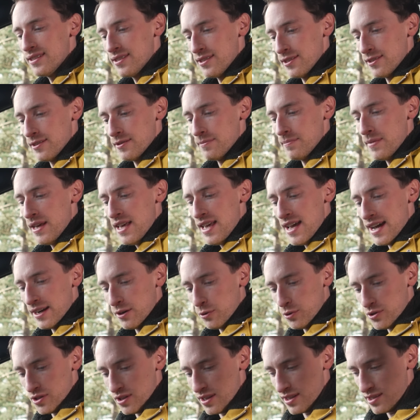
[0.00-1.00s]
to them. And
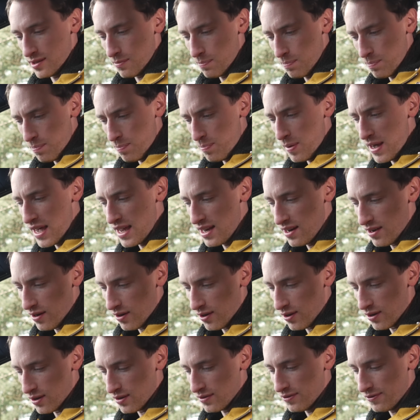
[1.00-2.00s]
also there's a bit
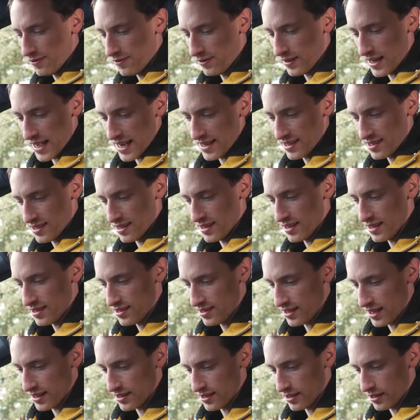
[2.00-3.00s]
of flex in this
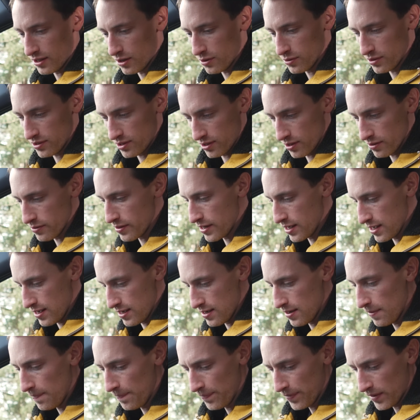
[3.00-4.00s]
center console
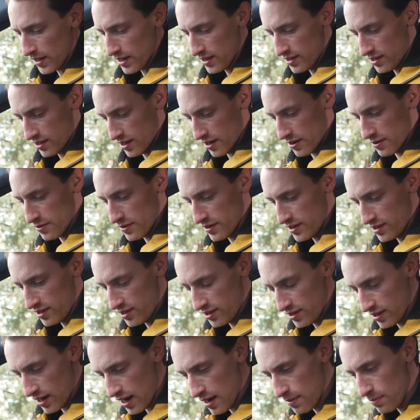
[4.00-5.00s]
here. So
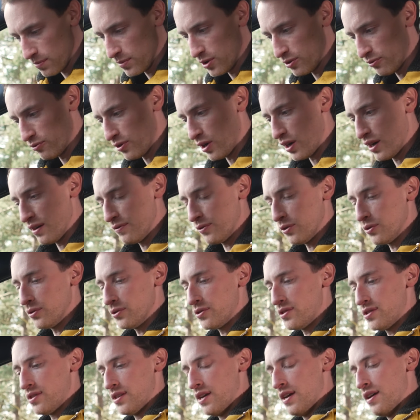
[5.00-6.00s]
some
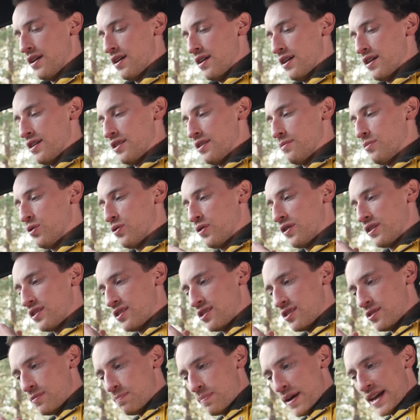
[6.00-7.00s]
rivals at the more
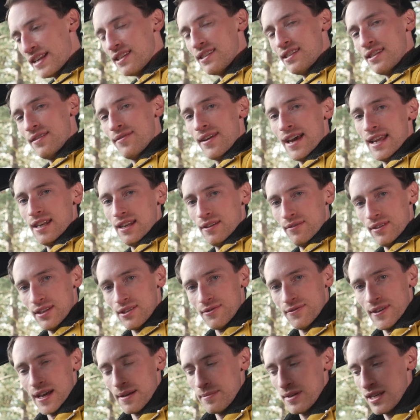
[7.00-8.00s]
expensive end of this
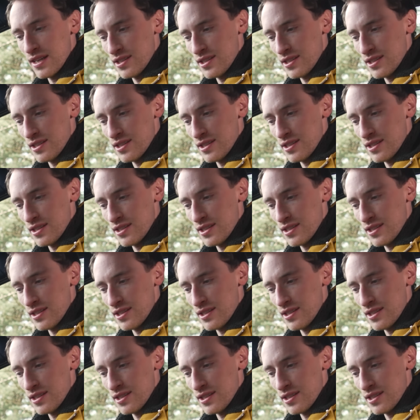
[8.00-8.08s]
family